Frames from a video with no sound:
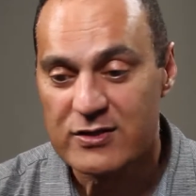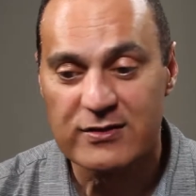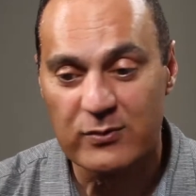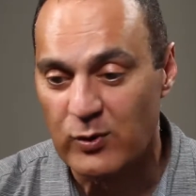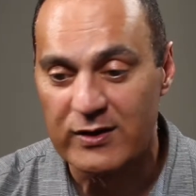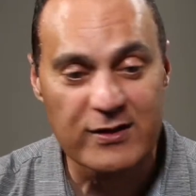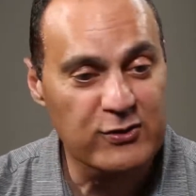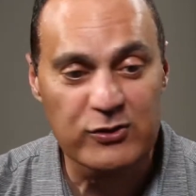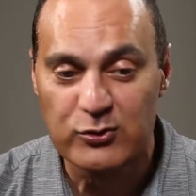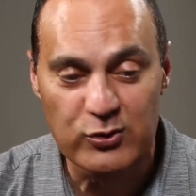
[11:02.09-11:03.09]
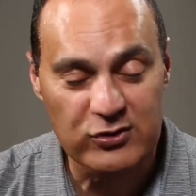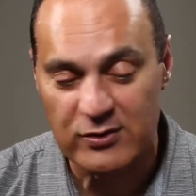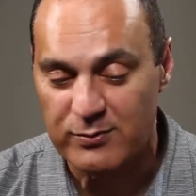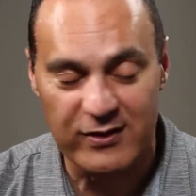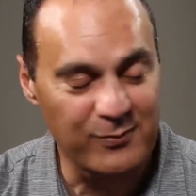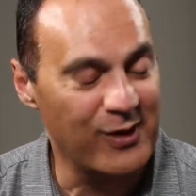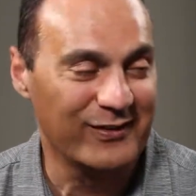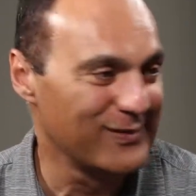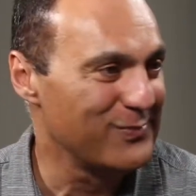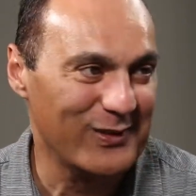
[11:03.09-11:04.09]
just in one institution, but in
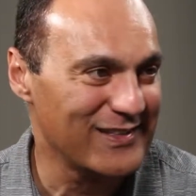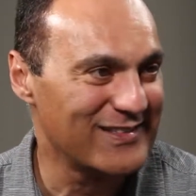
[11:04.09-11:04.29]
multiple